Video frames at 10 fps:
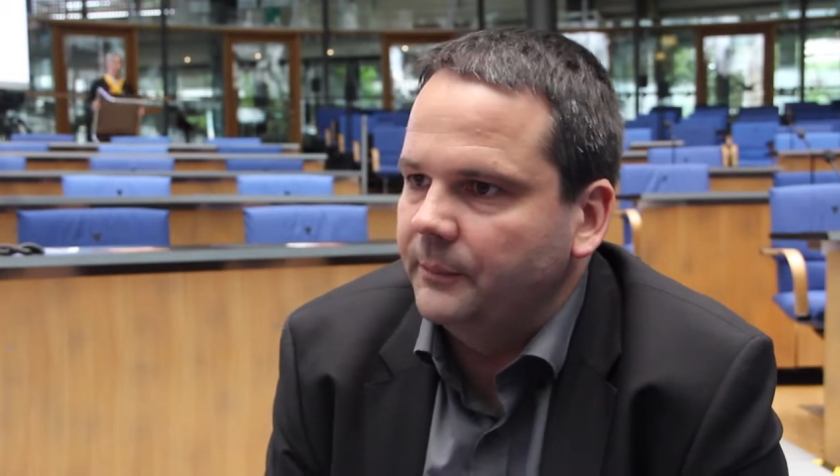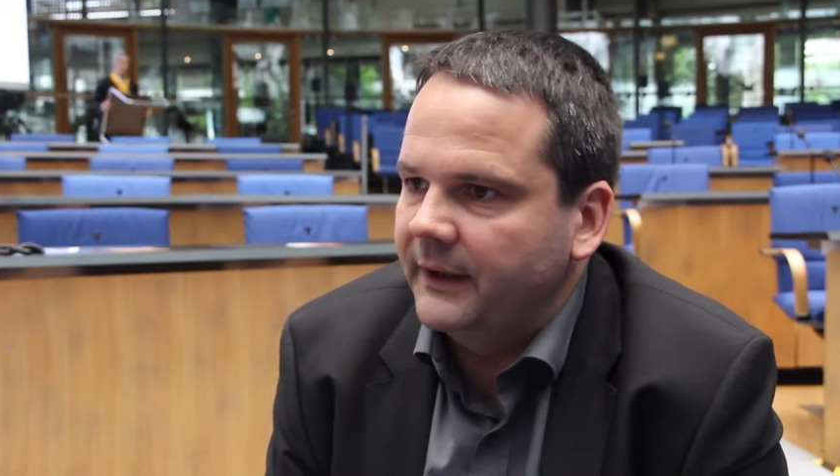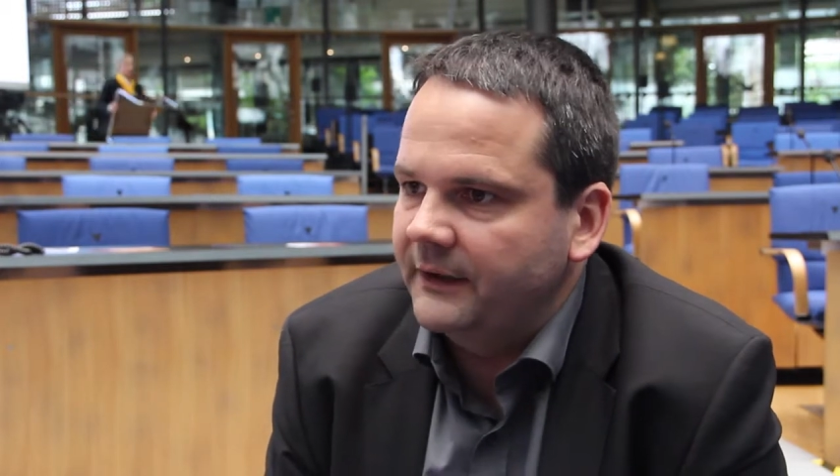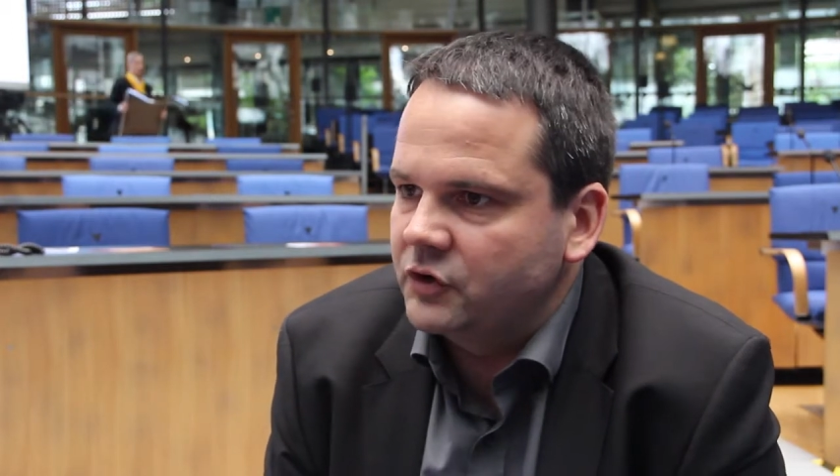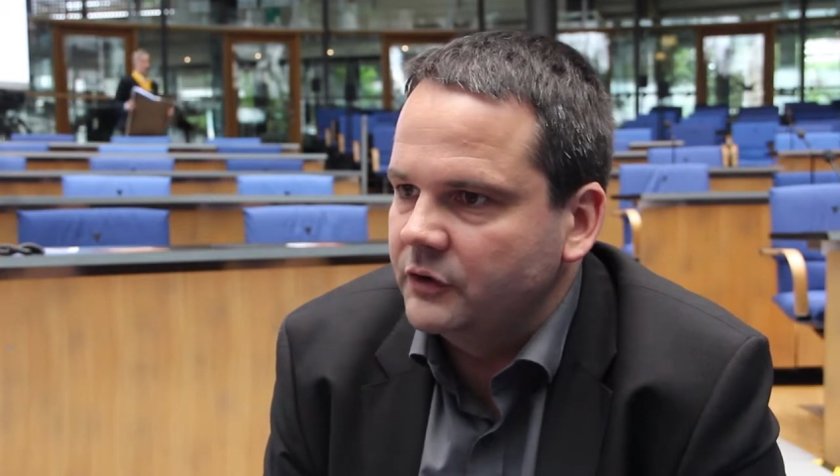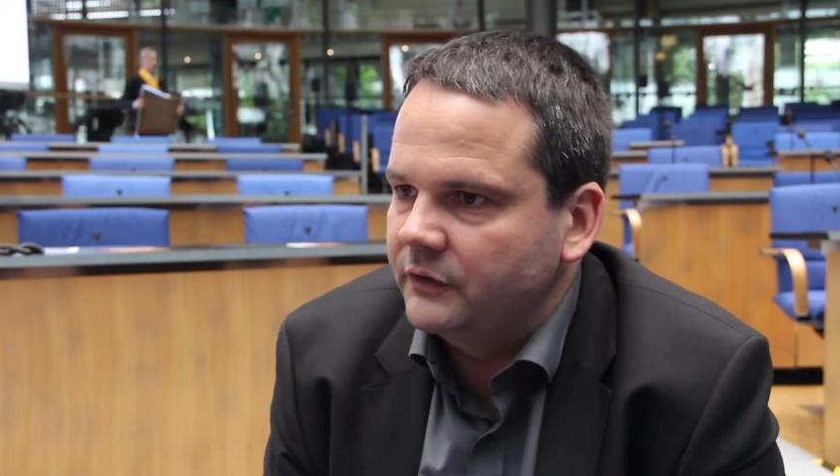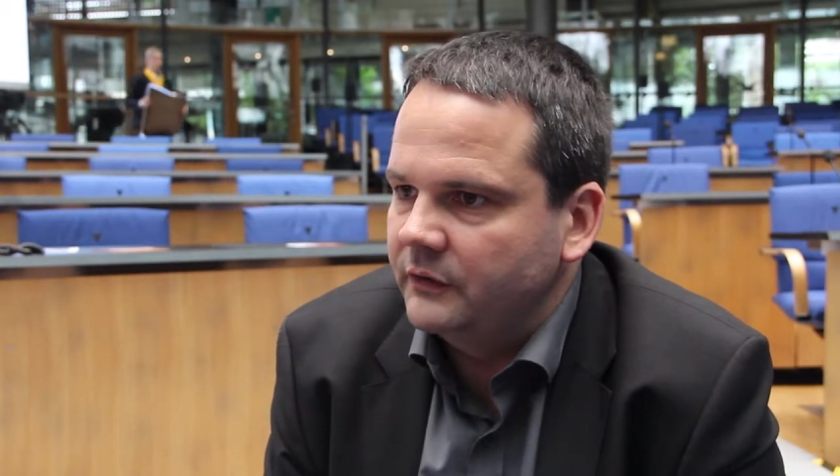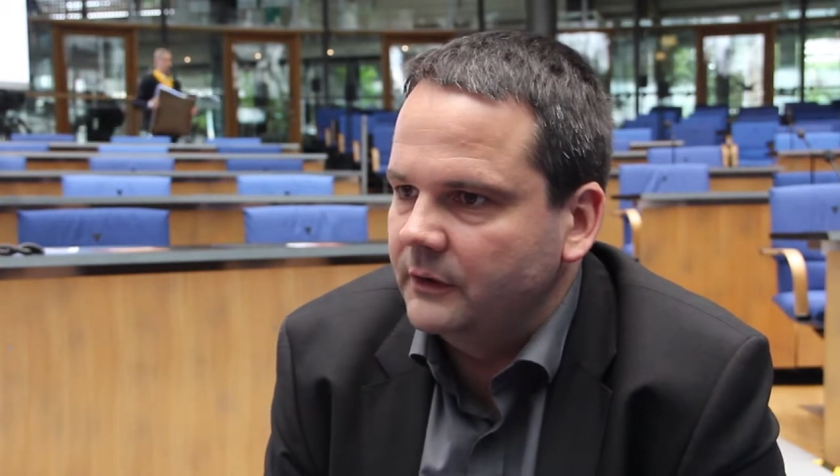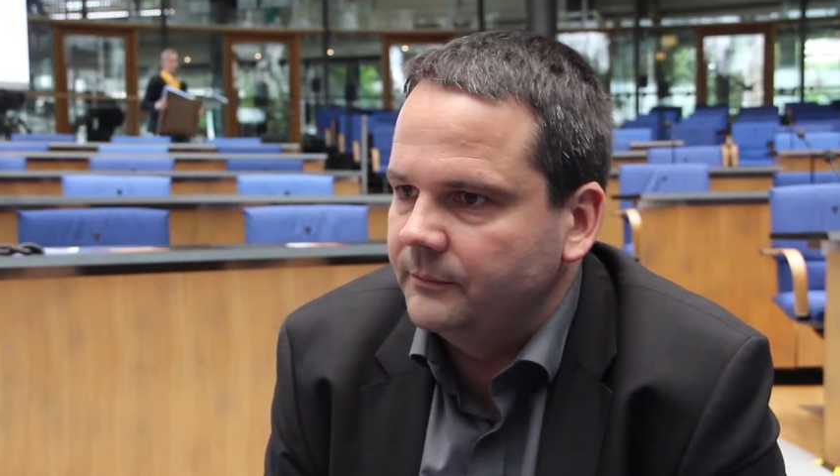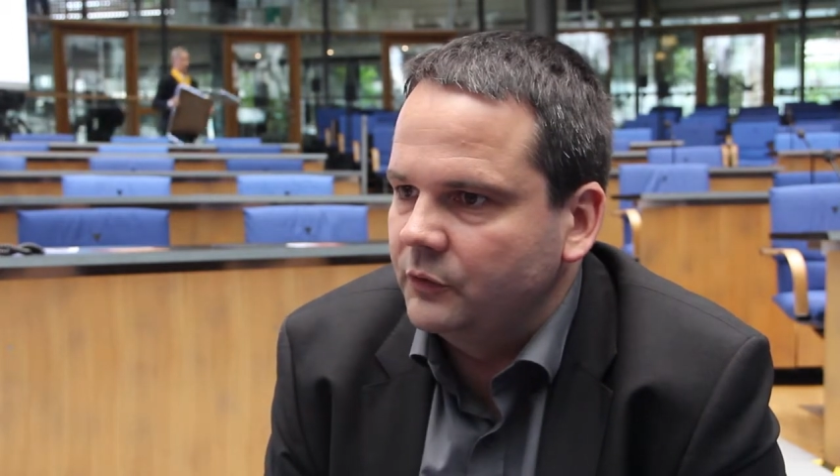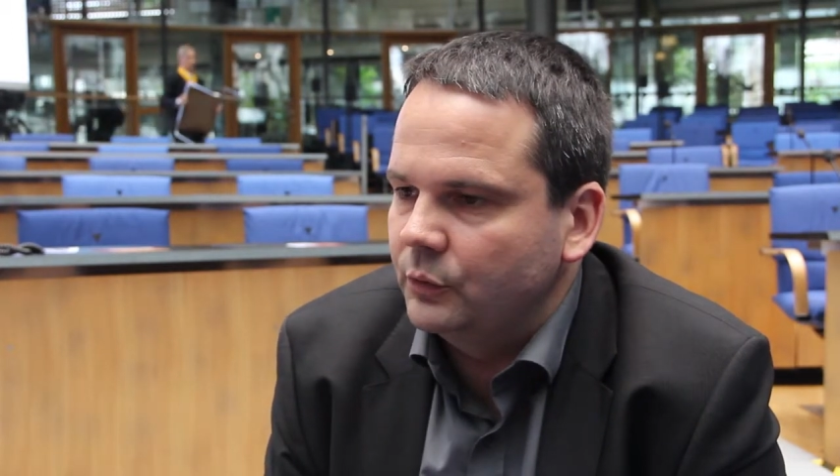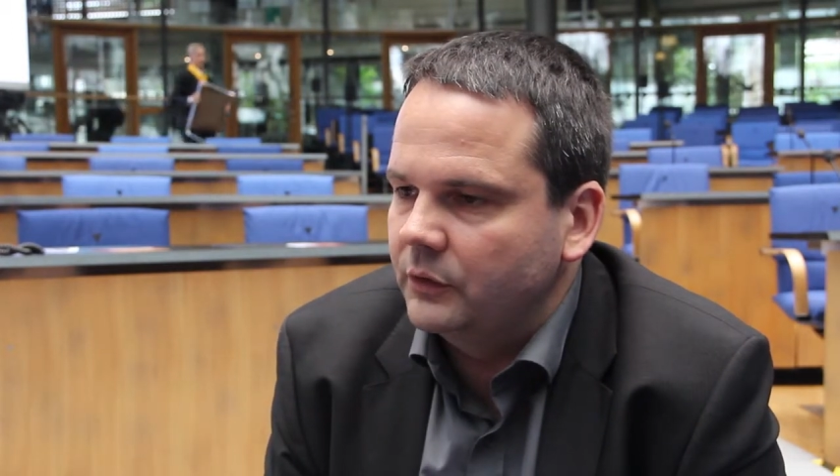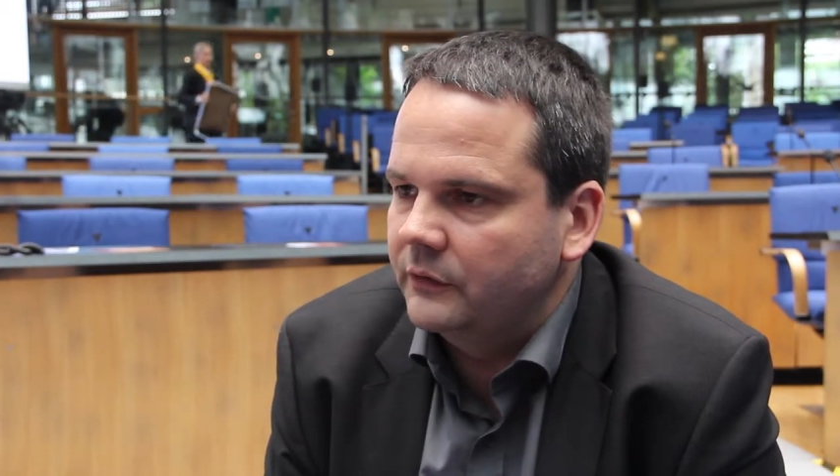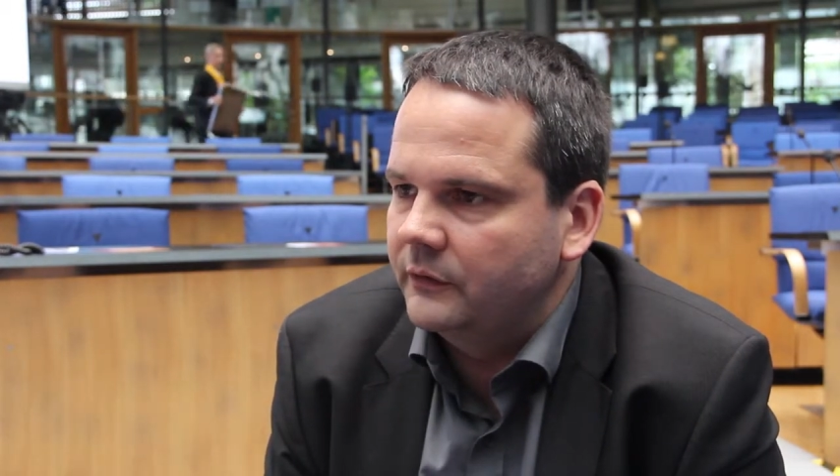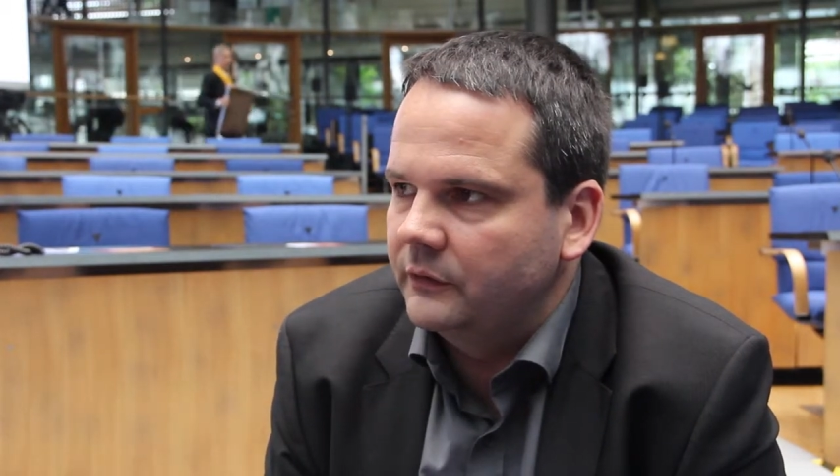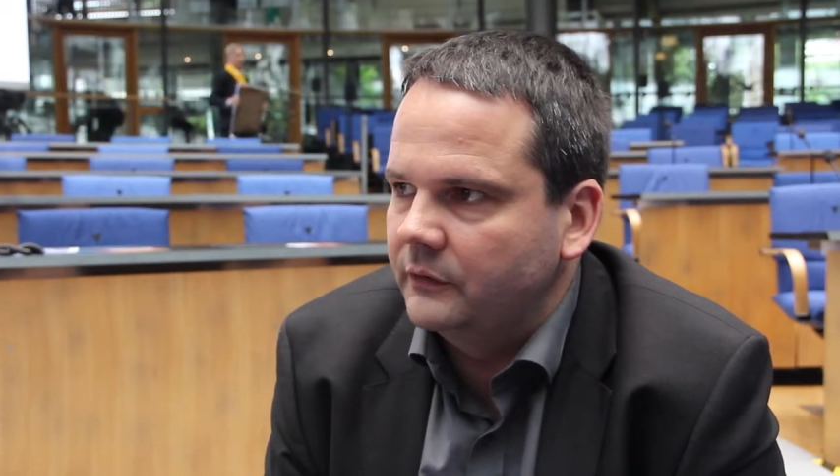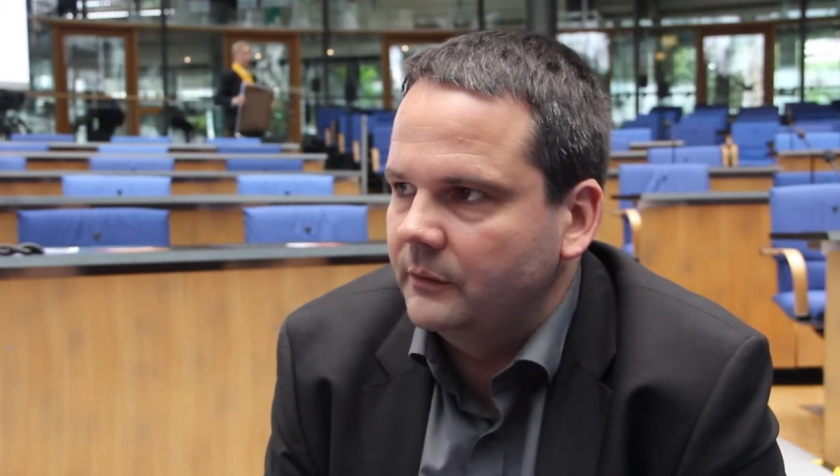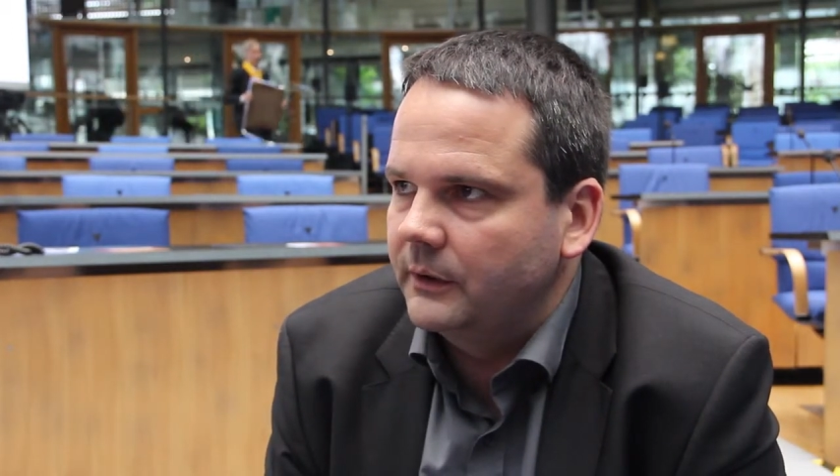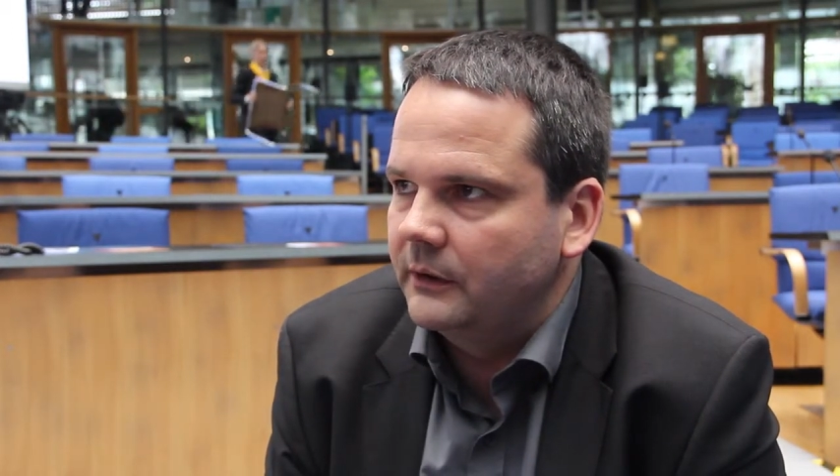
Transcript: patches to your system,